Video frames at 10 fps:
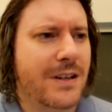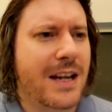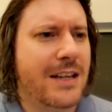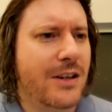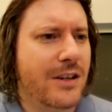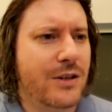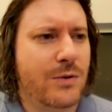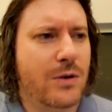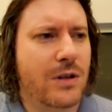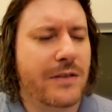Okay, you can
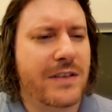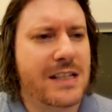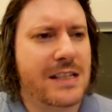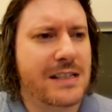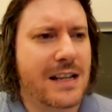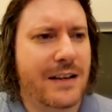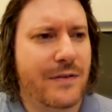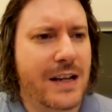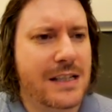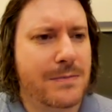do all of this inside
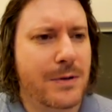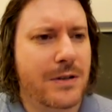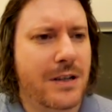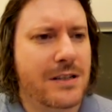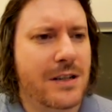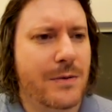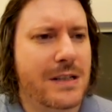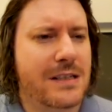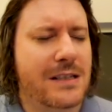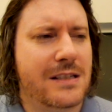Facebook, so
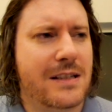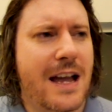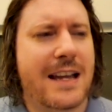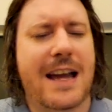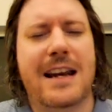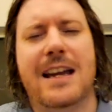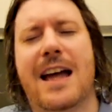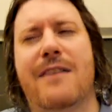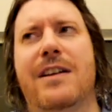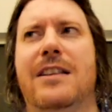it's... I get it,
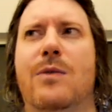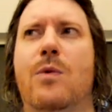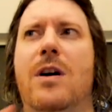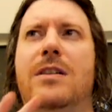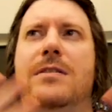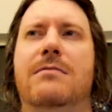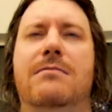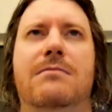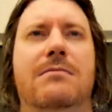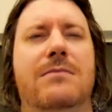having the
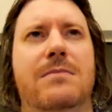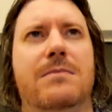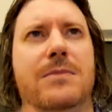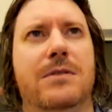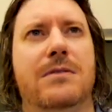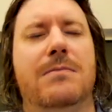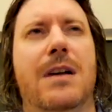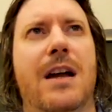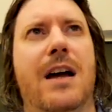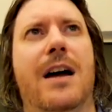
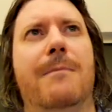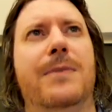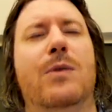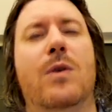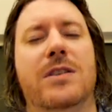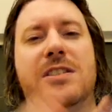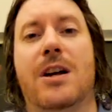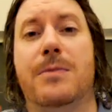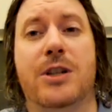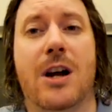
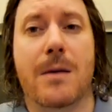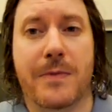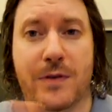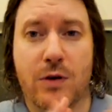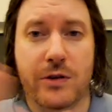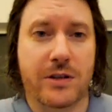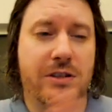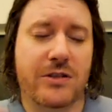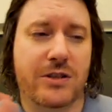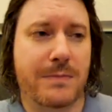one-stop shop for all your
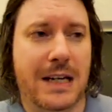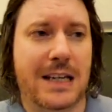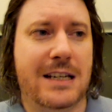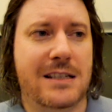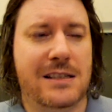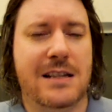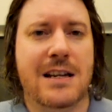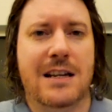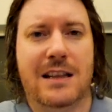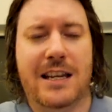social medias.
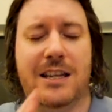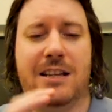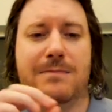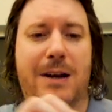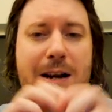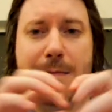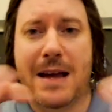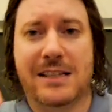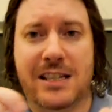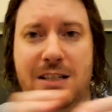Like, you can
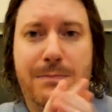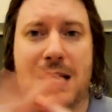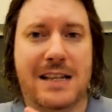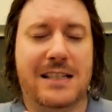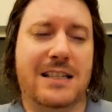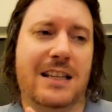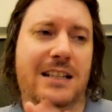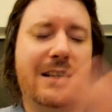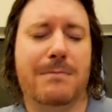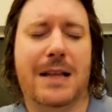message, blast it to
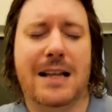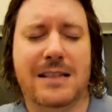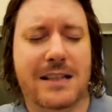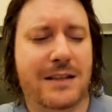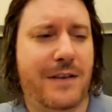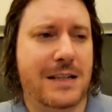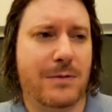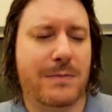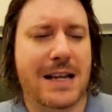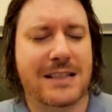LinkedIn, blast it to
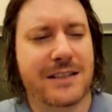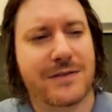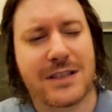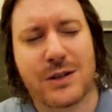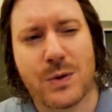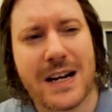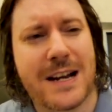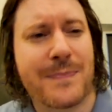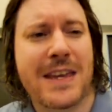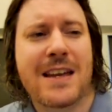Facebook, blast it to
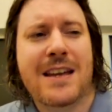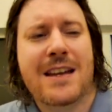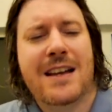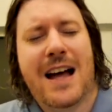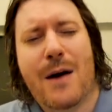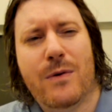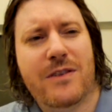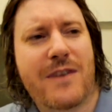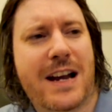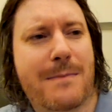Twitter. I
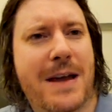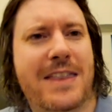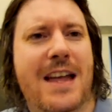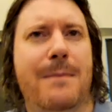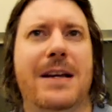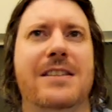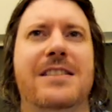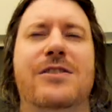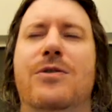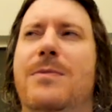wouldn't recommend that because
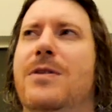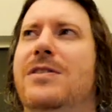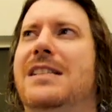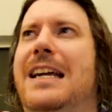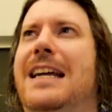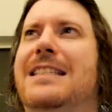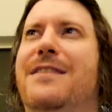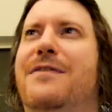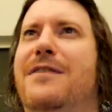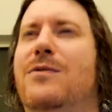there's almost like a
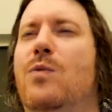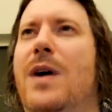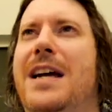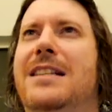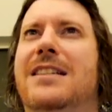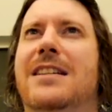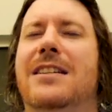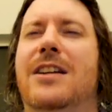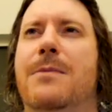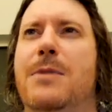different way
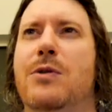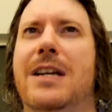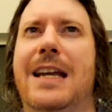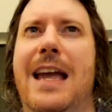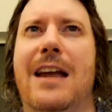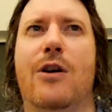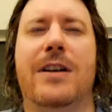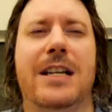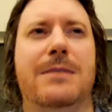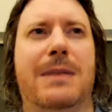to communicate
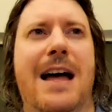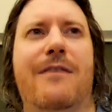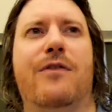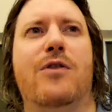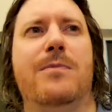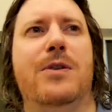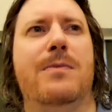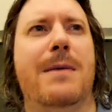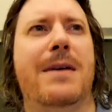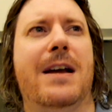on each platform. You
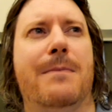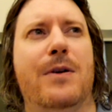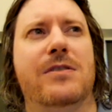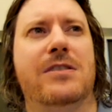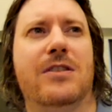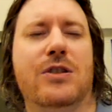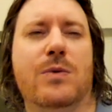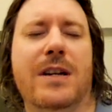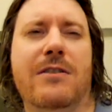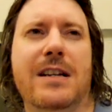might make a post on
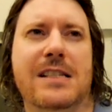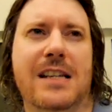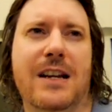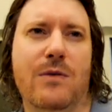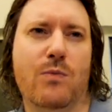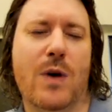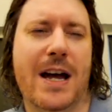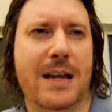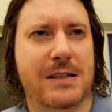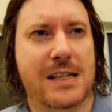Twitter in a certain
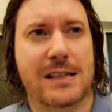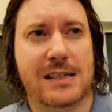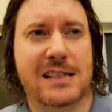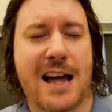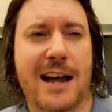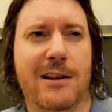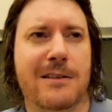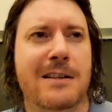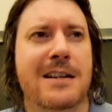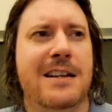way, a certain
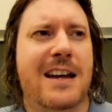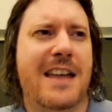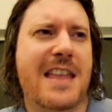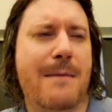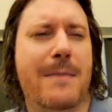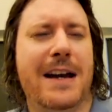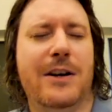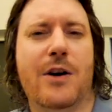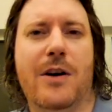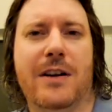style, and that might
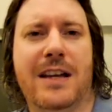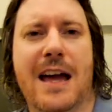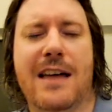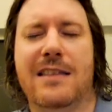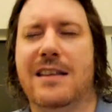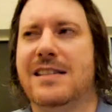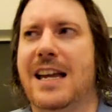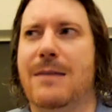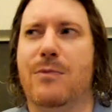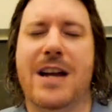not get the
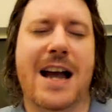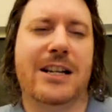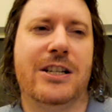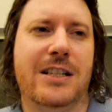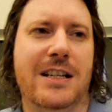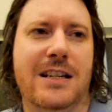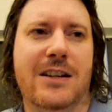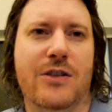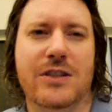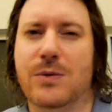same reaction
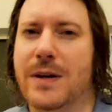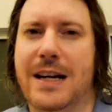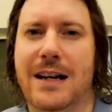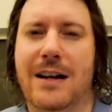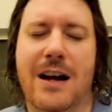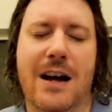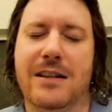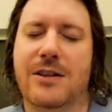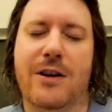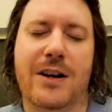on Twitter,
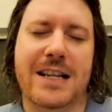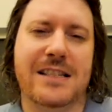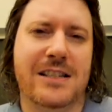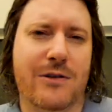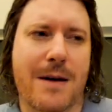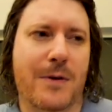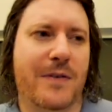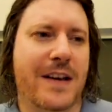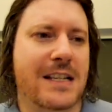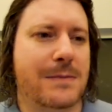on Instagram or
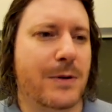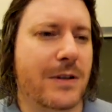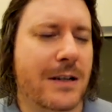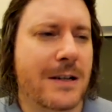Facebook.